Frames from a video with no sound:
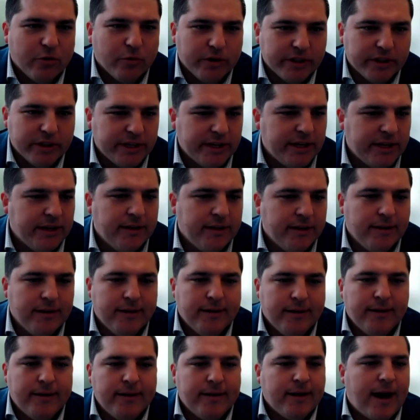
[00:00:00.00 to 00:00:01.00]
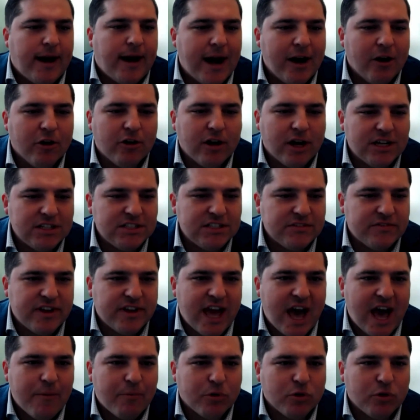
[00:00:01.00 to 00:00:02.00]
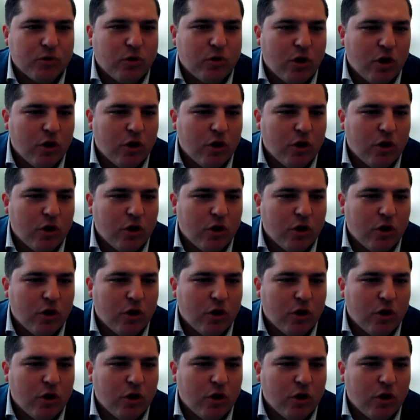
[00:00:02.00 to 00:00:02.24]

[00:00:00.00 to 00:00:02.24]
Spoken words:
Really higher cost of capital,